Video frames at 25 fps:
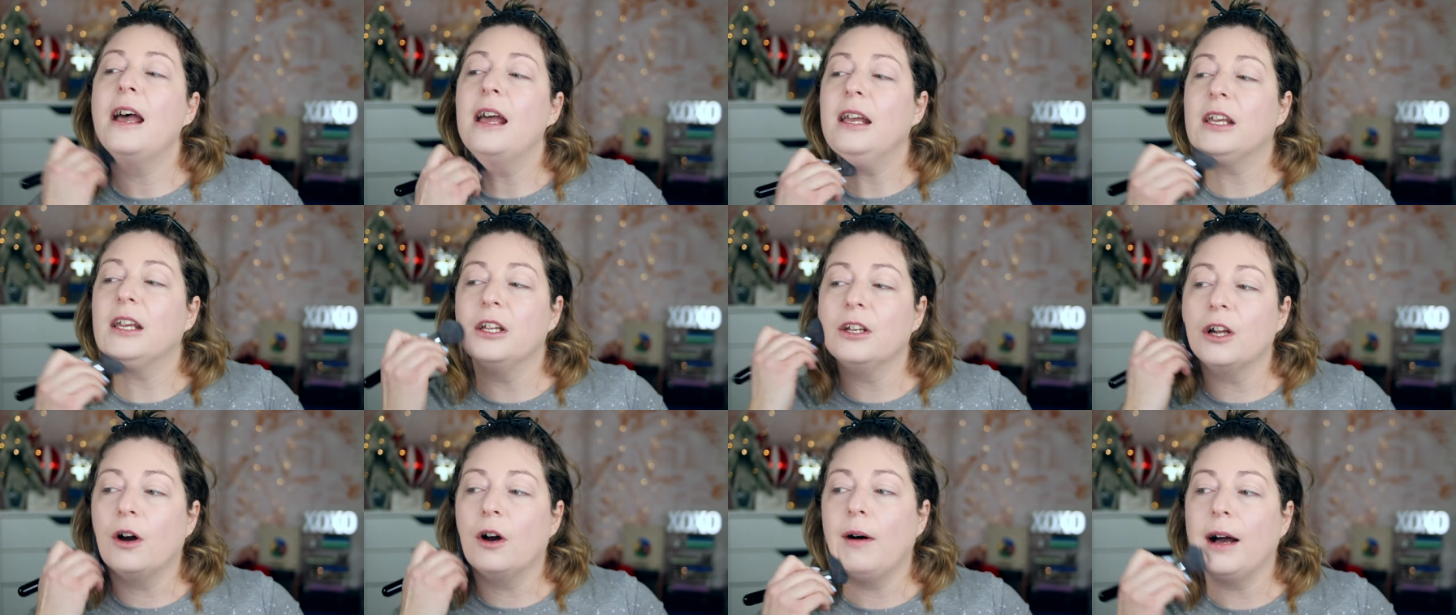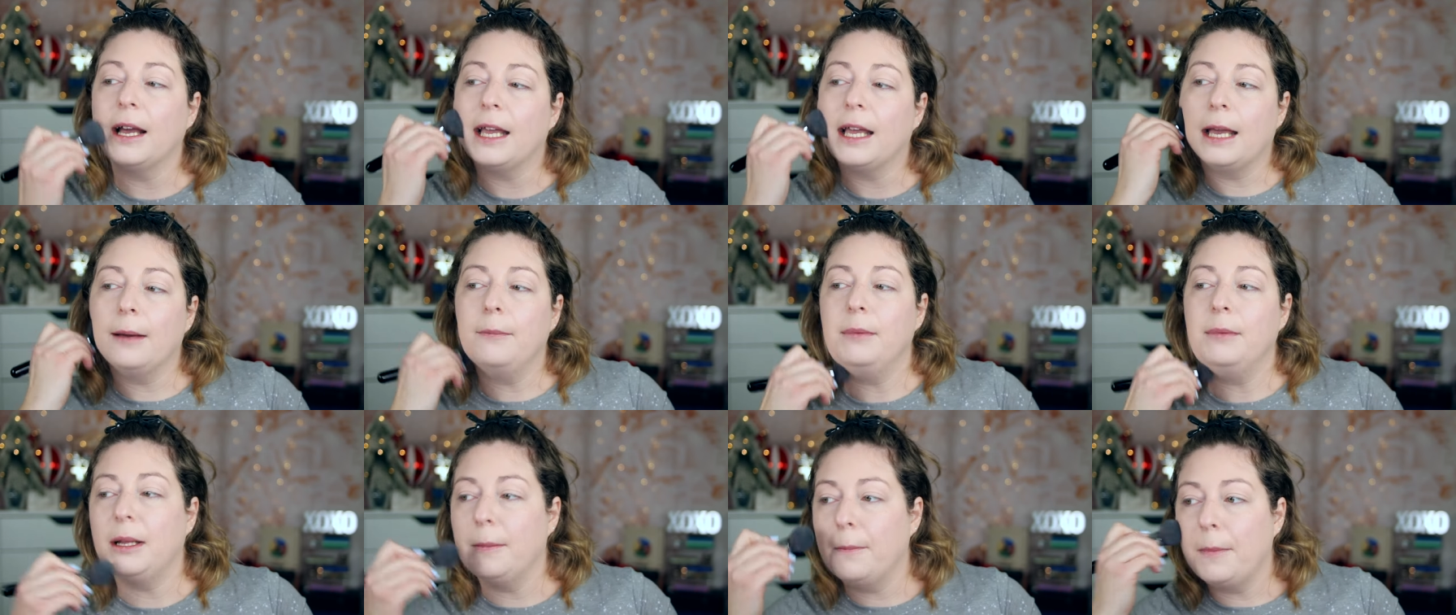You know, I
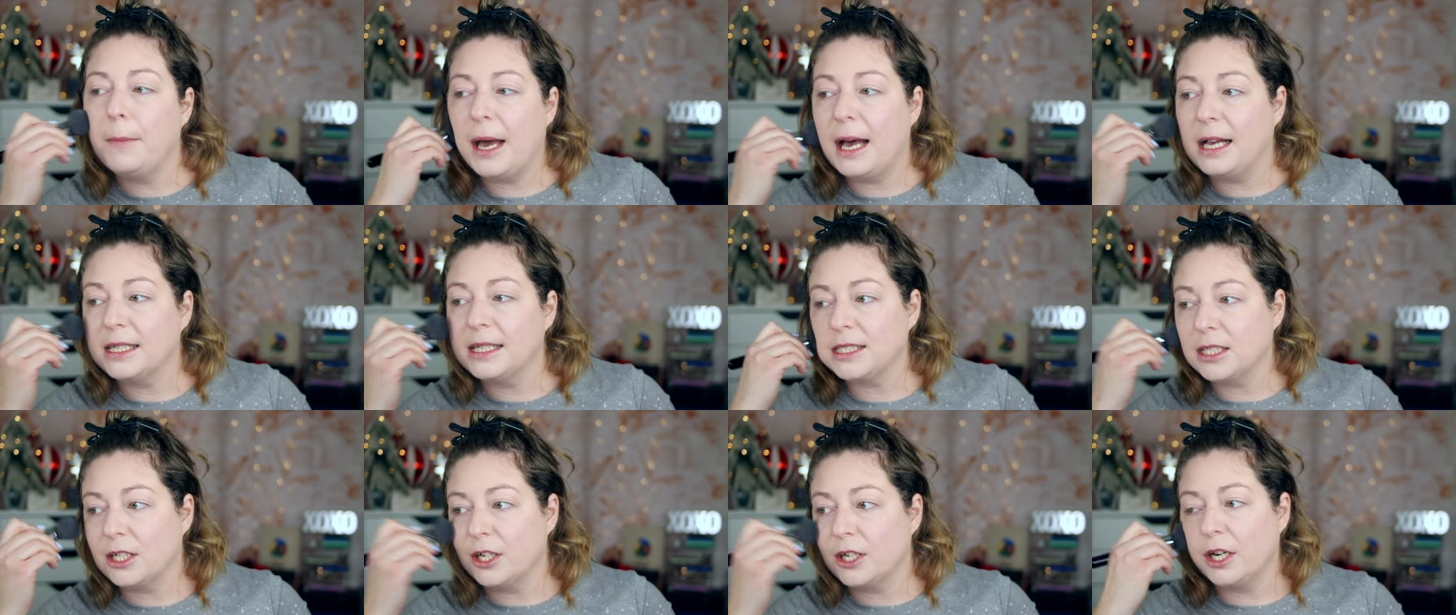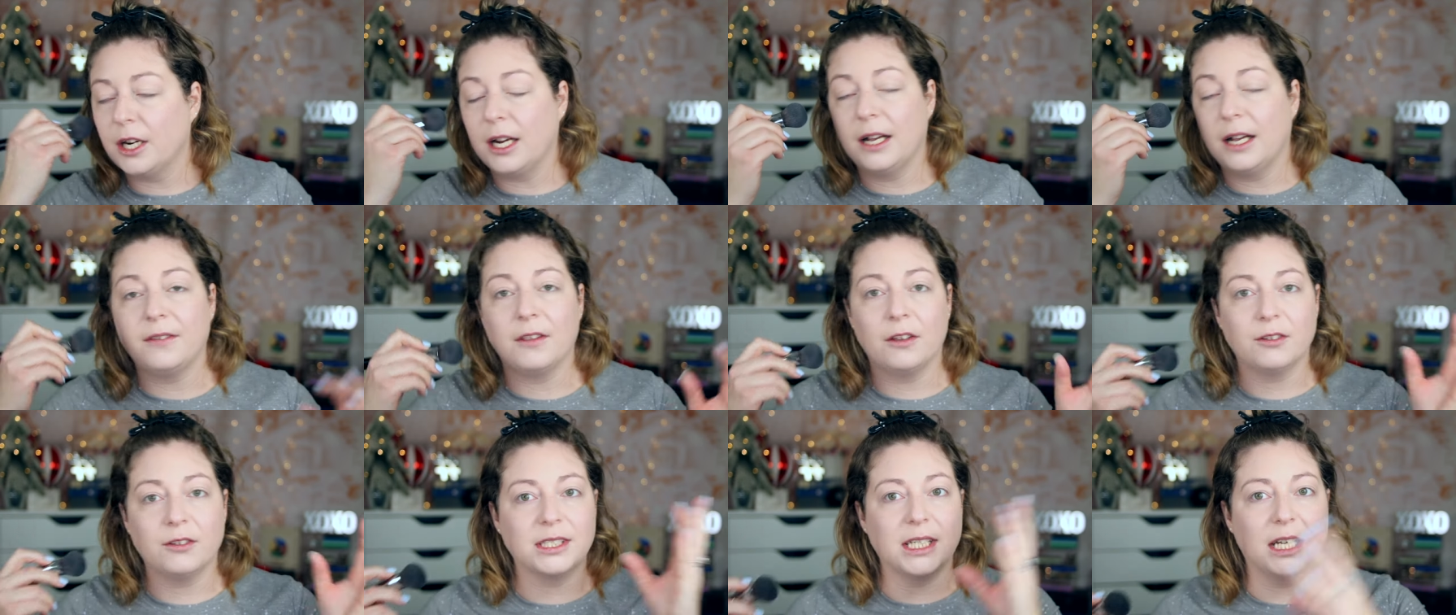am an ambassador,
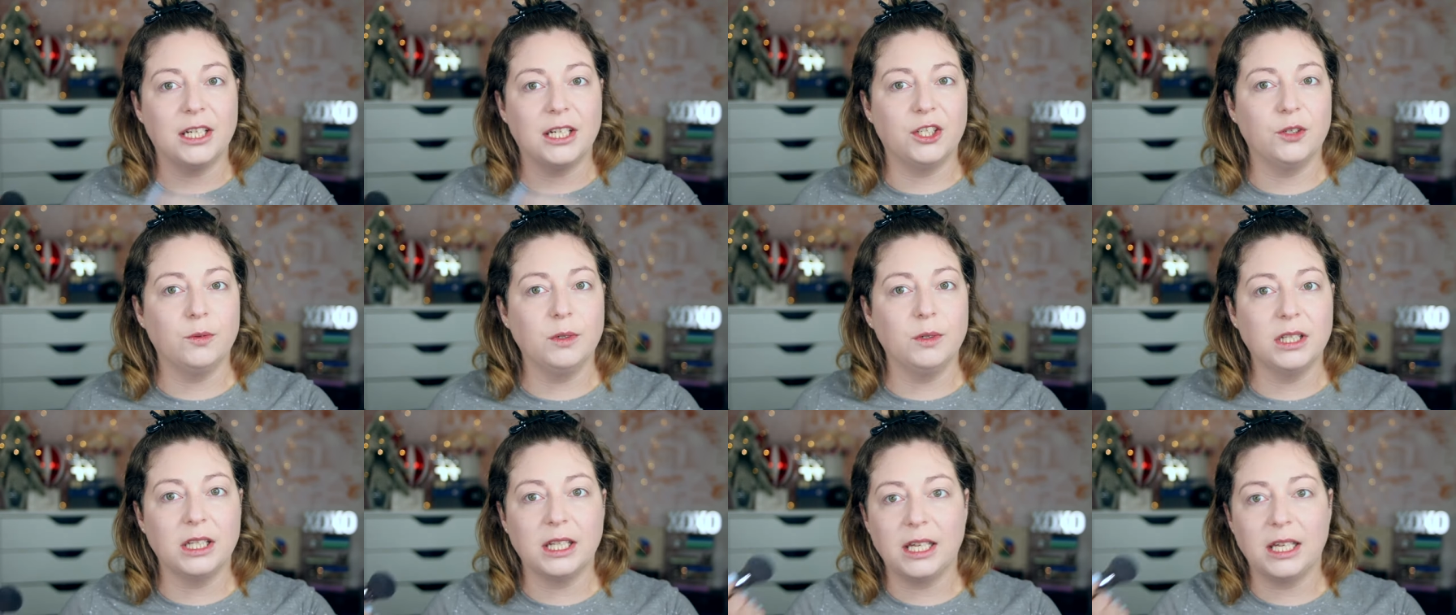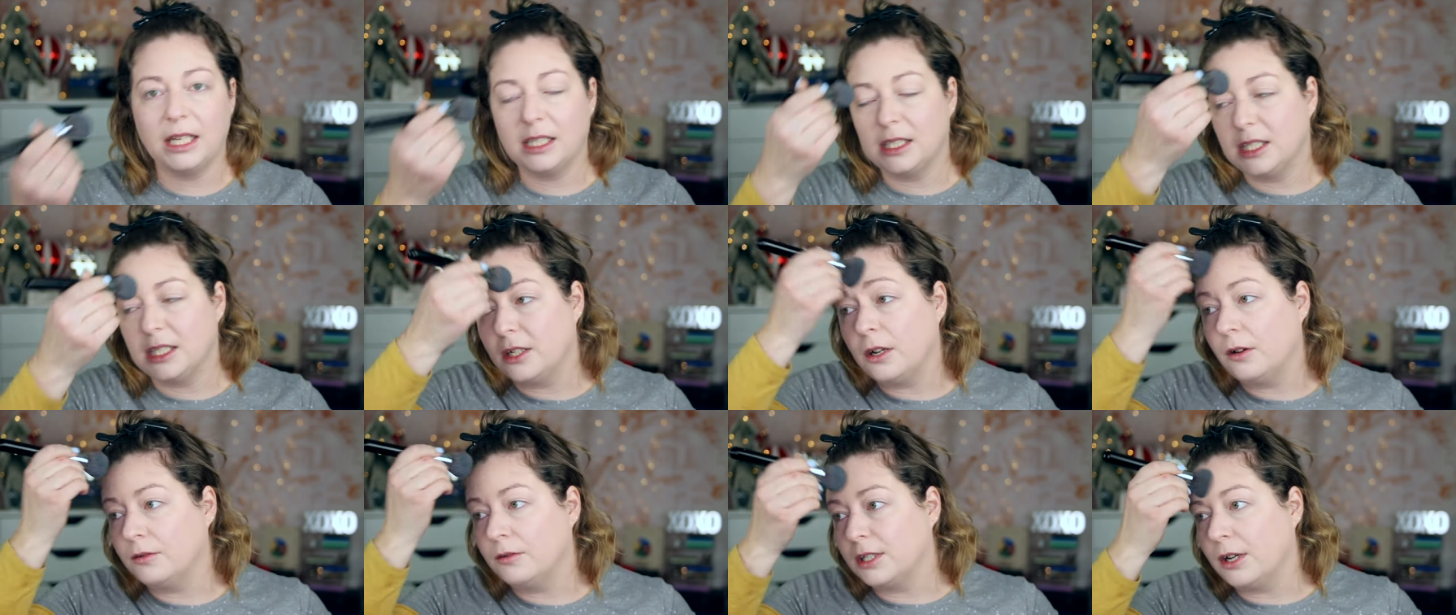and they'll send you a link
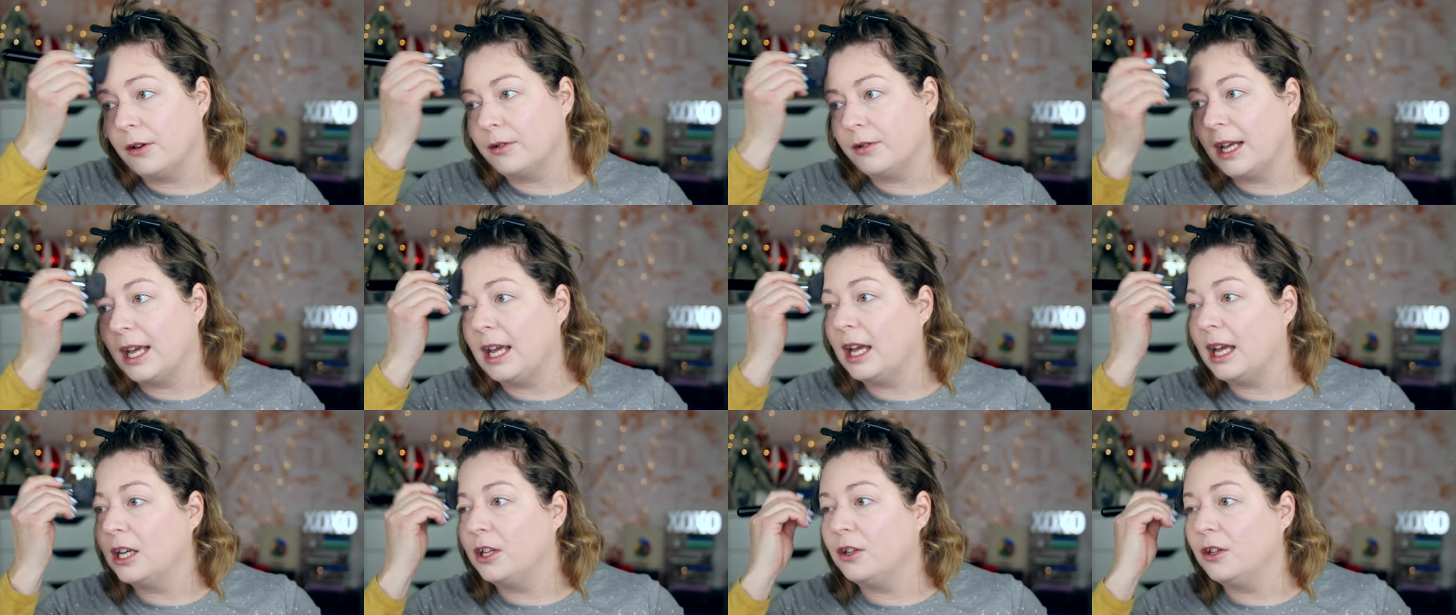to go donate.